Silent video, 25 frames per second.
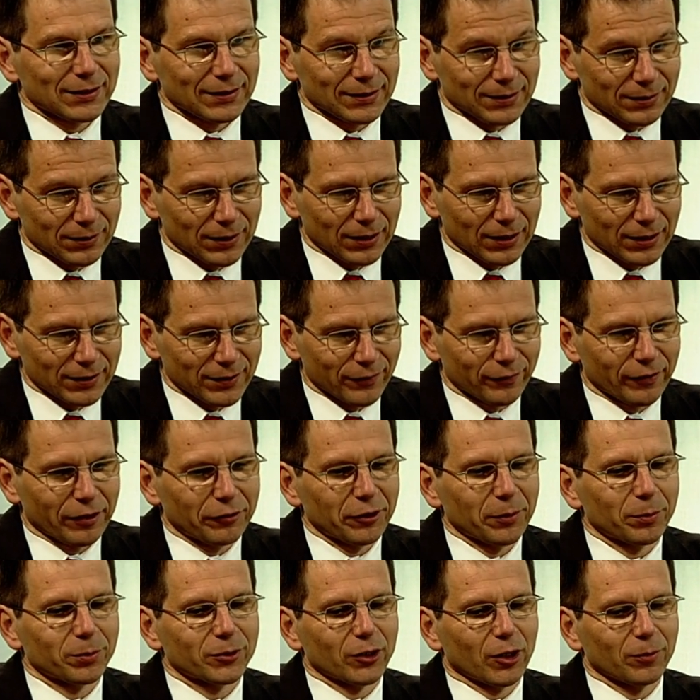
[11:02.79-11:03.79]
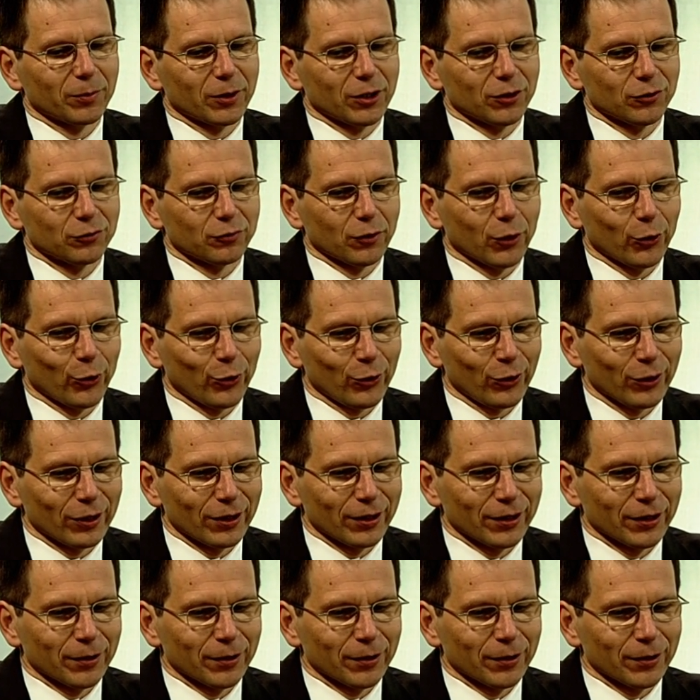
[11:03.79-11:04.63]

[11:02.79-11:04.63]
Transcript: is a very prominent role,